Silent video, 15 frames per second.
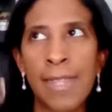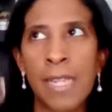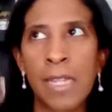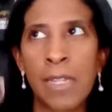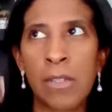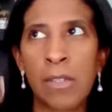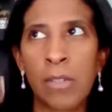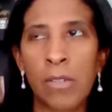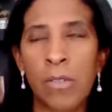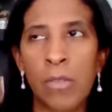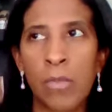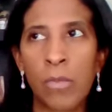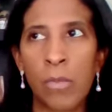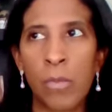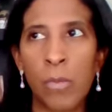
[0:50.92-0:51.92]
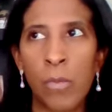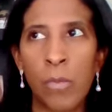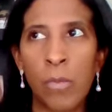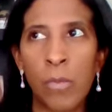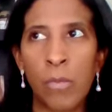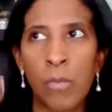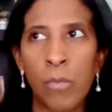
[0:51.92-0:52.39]
think,
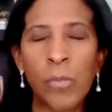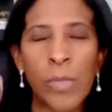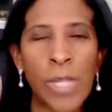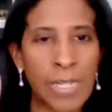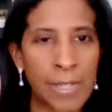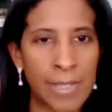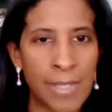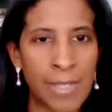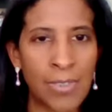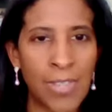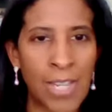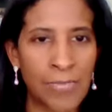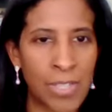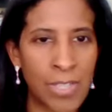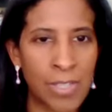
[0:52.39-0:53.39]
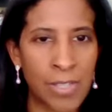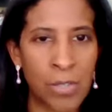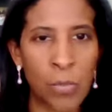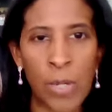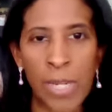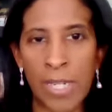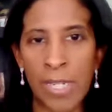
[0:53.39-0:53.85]
like I said, life gets
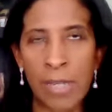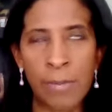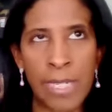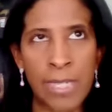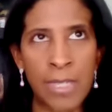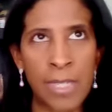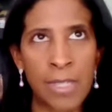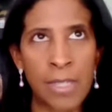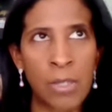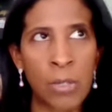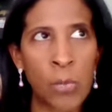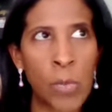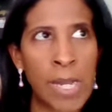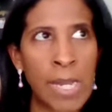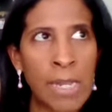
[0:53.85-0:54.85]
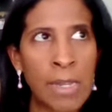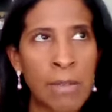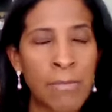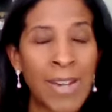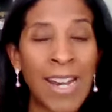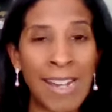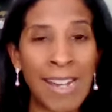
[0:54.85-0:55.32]
in the way and MS gets in the
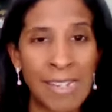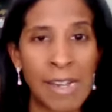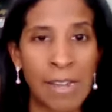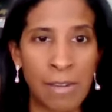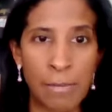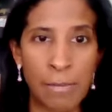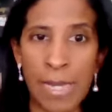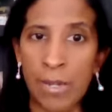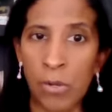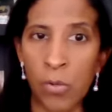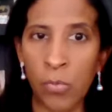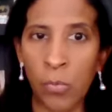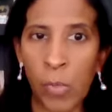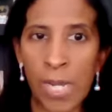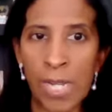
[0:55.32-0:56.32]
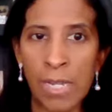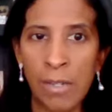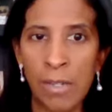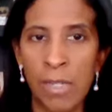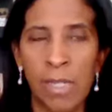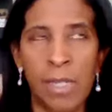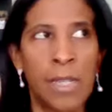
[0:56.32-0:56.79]
way. I got in my own
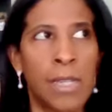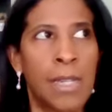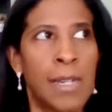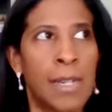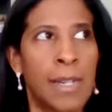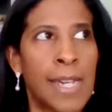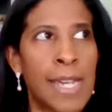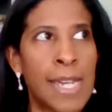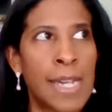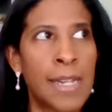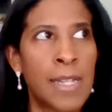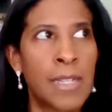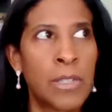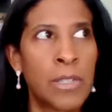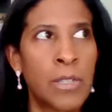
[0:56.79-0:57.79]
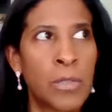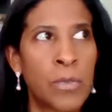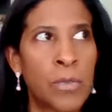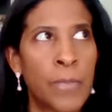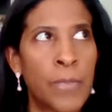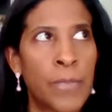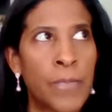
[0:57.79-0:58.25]
way. And,
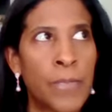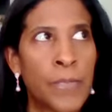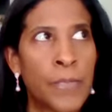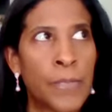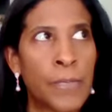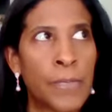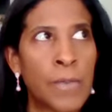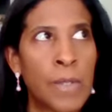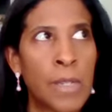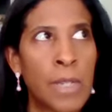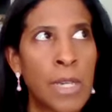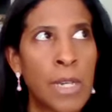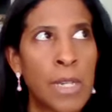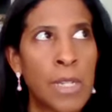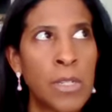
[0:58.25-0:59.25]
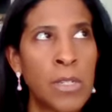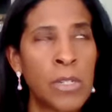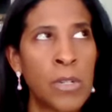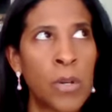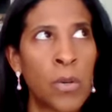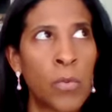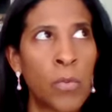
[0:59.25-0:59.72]

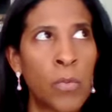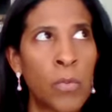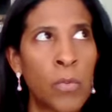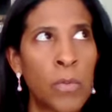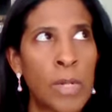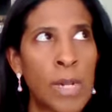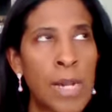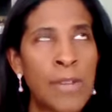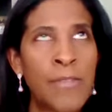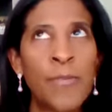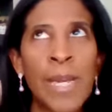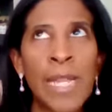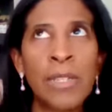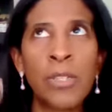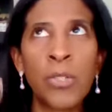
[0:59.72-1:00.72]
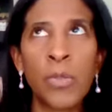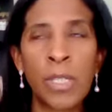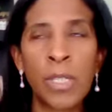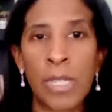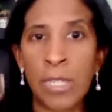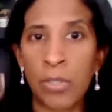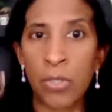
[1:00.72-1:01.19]
you know, I've been
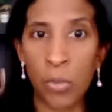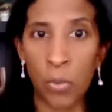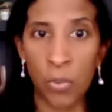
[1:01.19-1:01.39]
doing a lot of